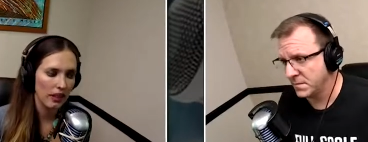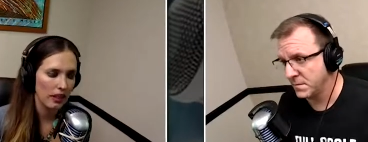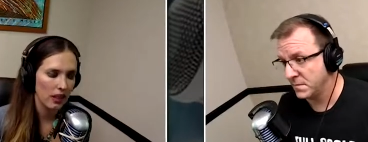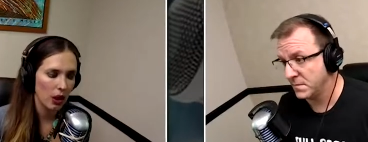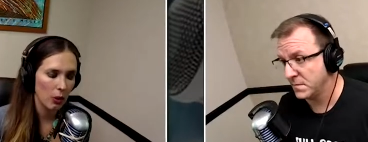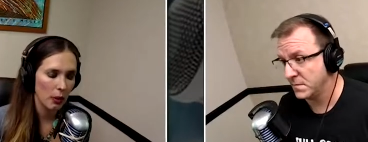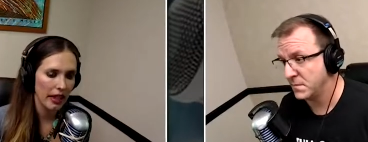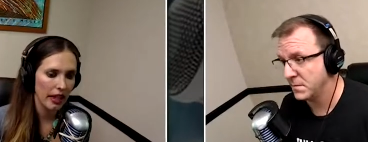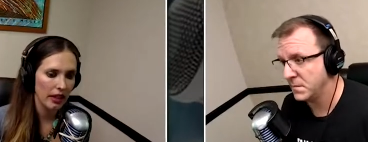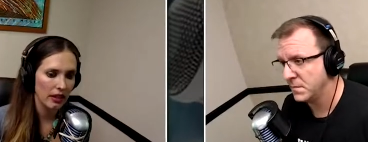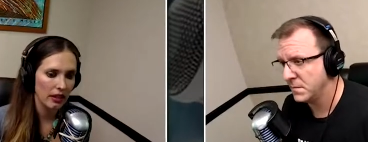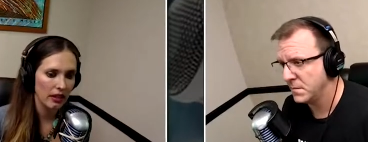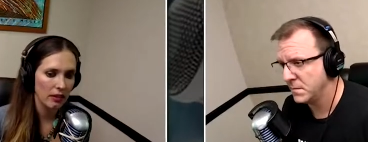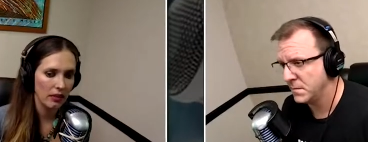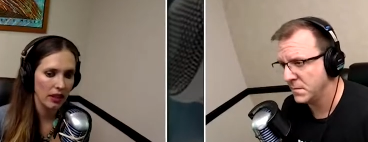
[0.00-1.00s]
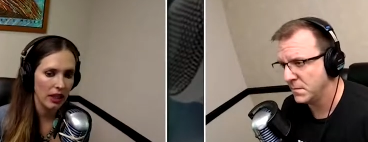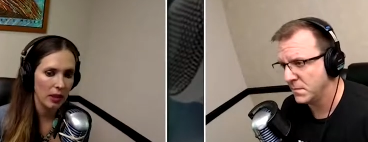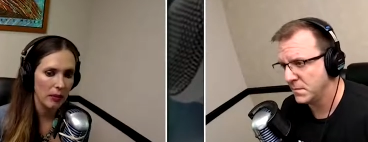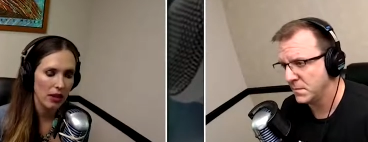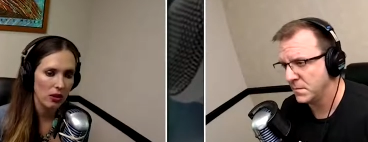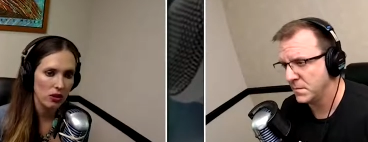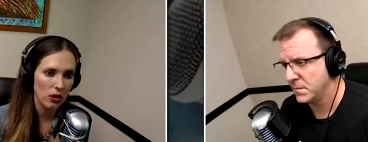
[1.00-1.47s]
Speaker 1: you know we get
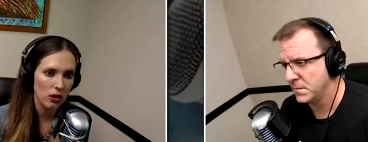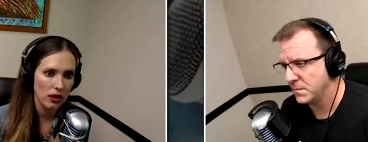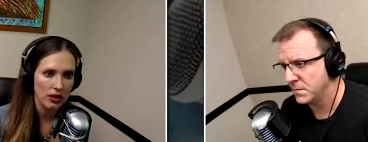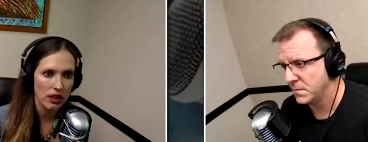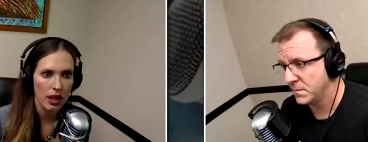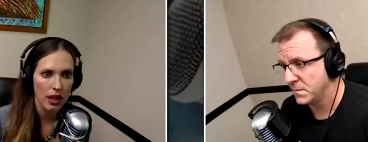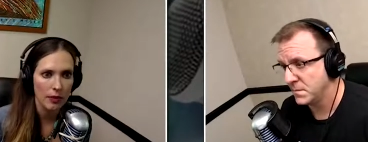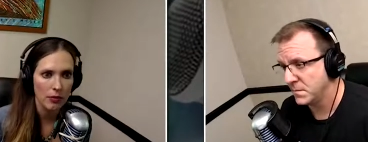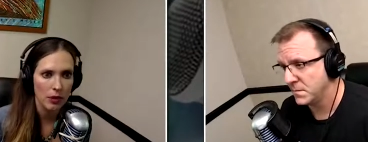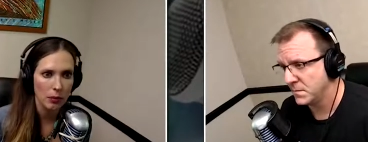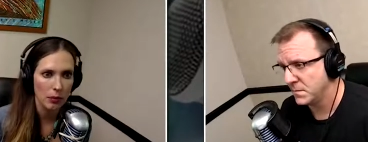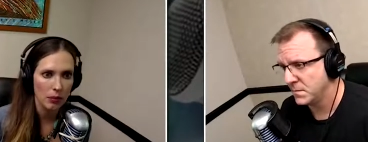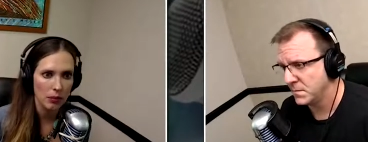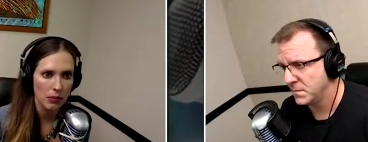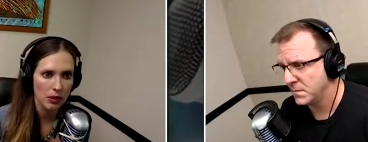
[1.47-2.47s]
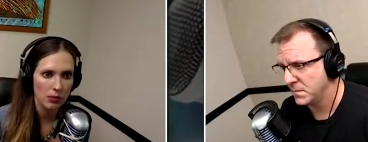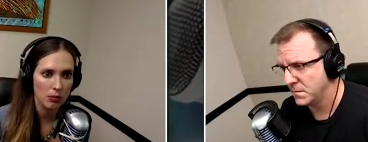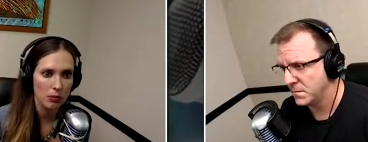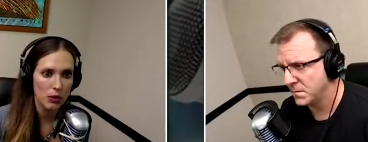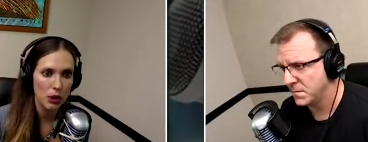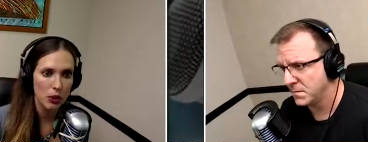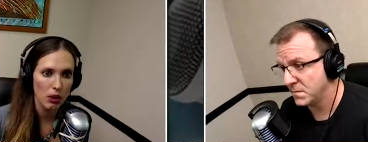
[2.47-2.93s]
emails all the time from
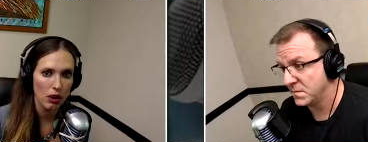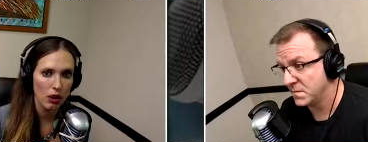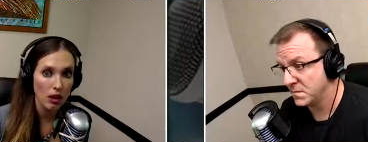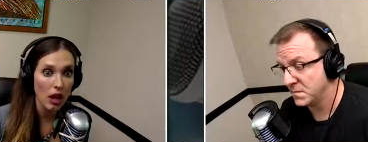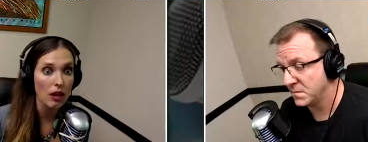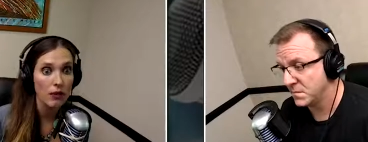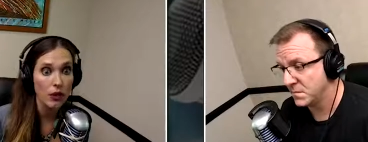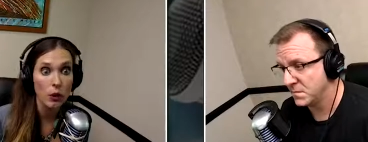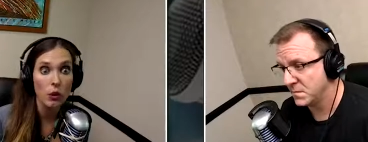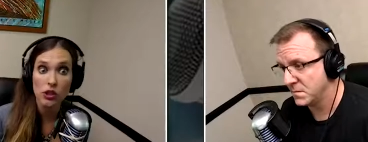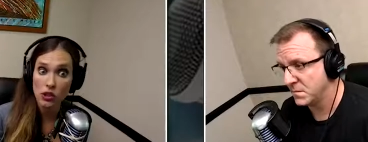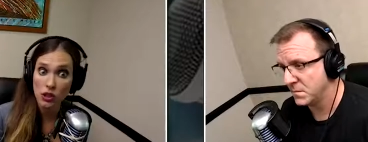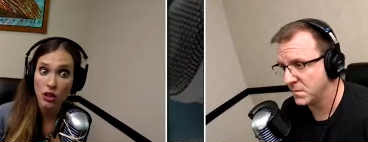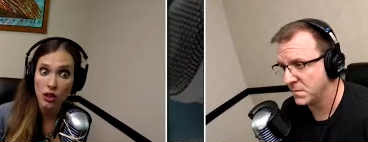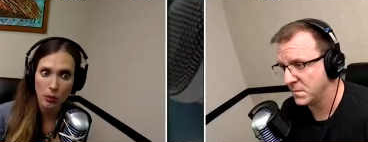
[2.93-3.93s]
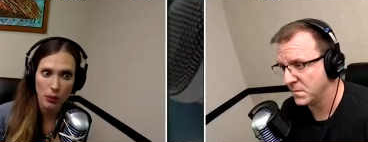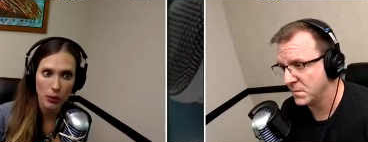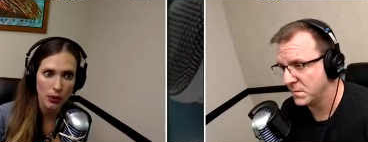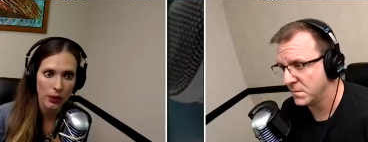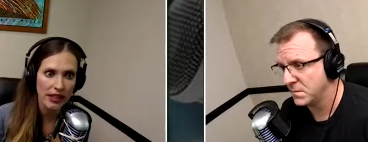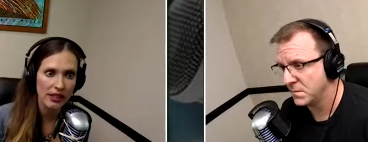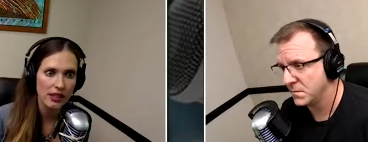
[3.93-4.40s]
newer a lot of newer startup
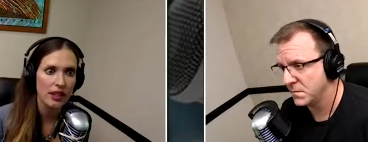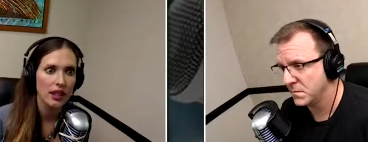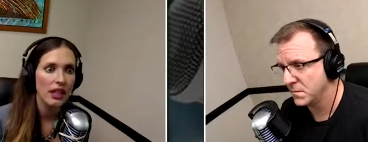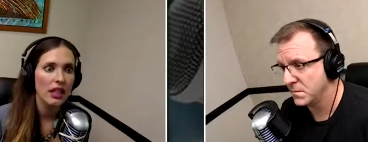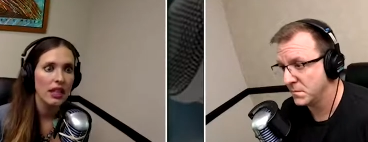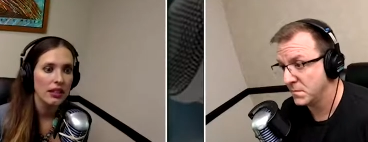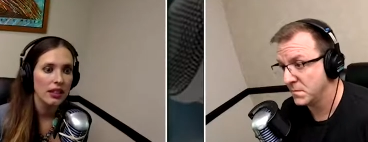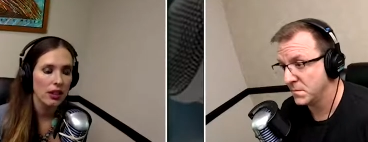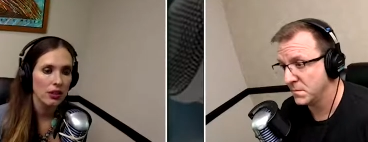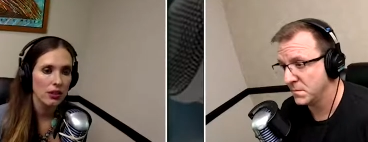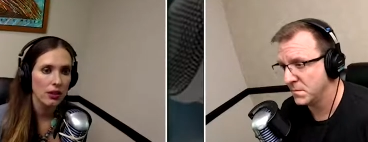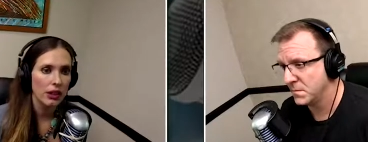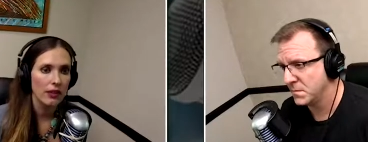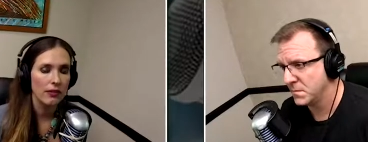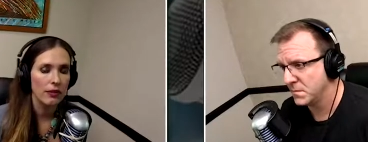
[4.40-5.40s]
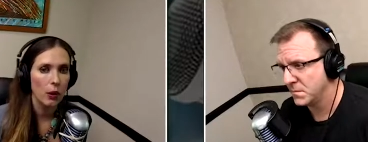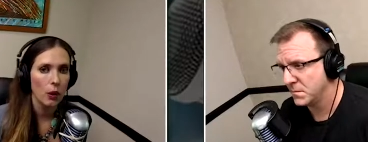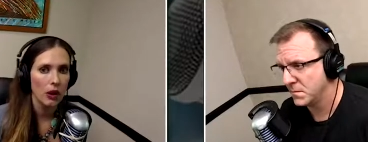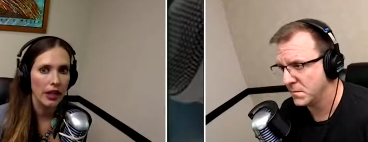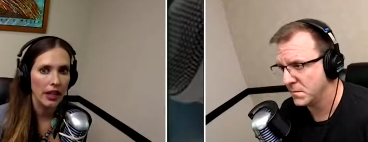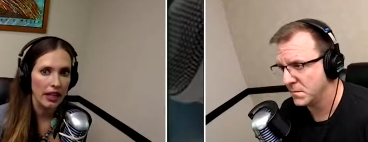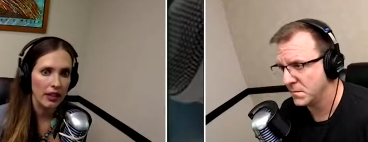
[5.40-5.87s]
breweries that are looking for
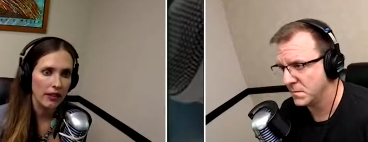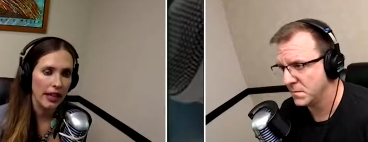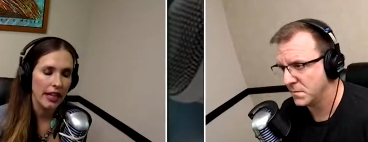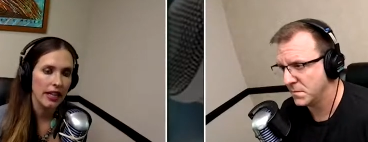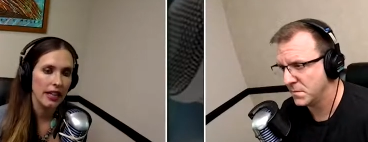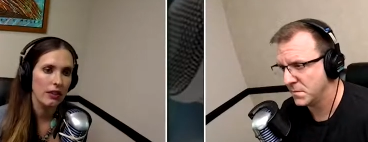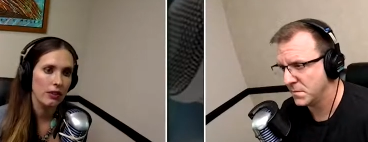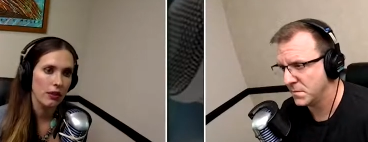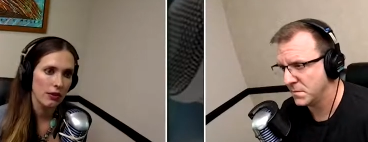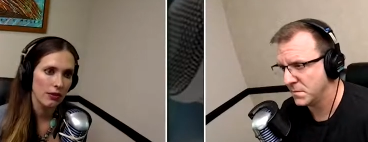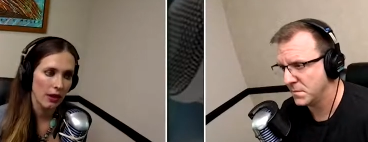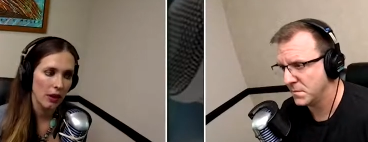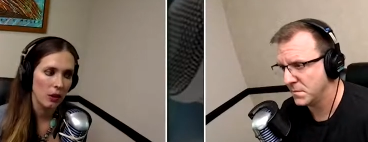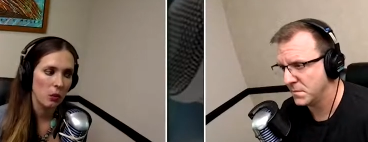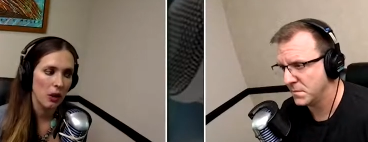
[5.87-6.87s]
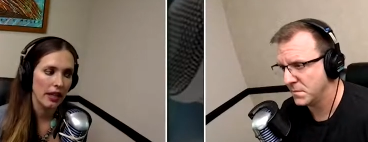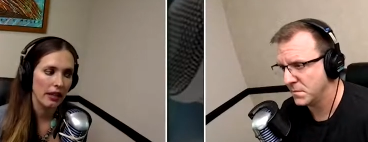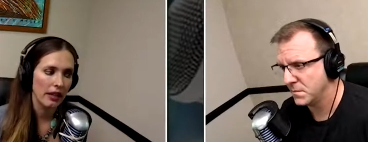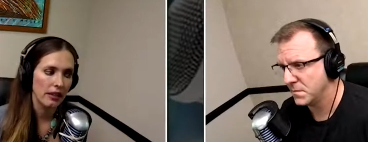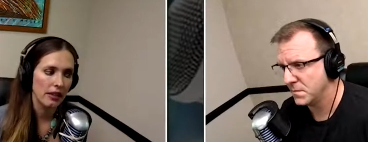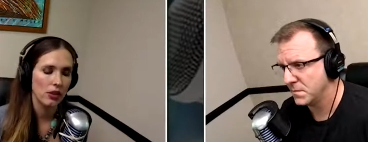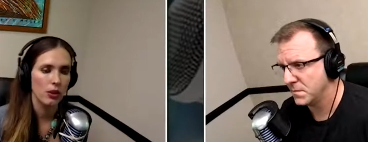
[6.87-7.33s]
innovative or fun
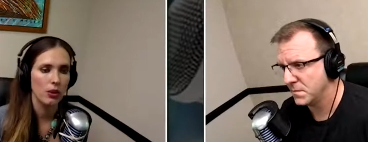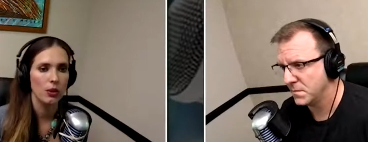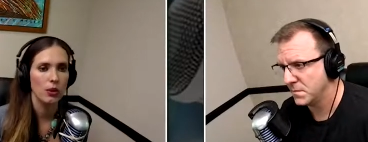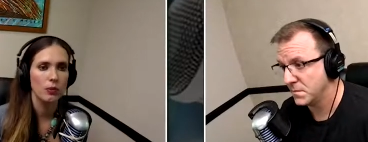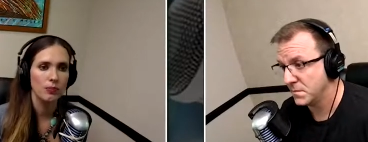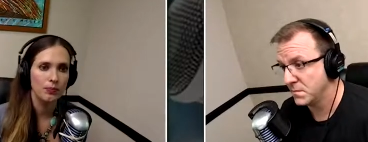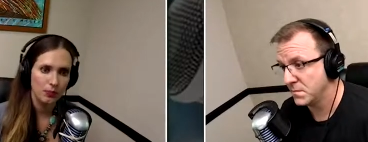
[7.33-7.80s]
ways to